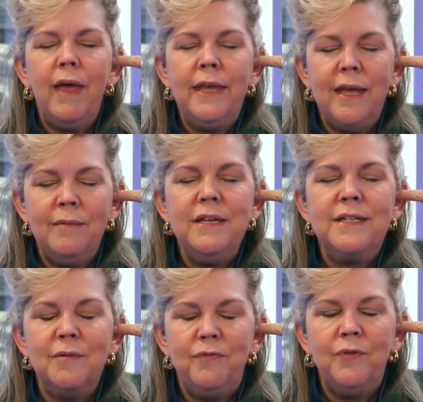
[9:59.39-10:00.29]
getting me
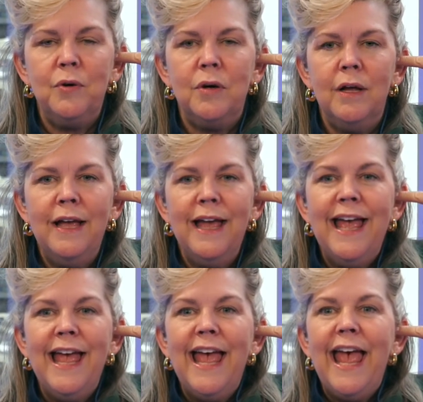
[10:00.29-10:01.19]
some fuel.
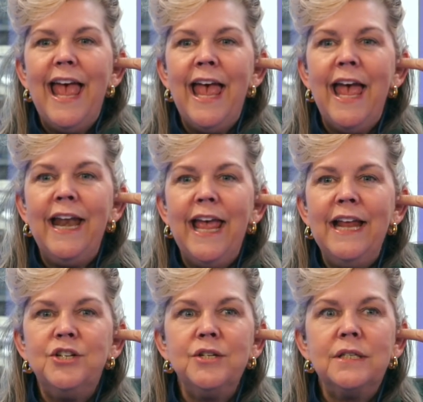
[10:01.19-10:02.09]
And it's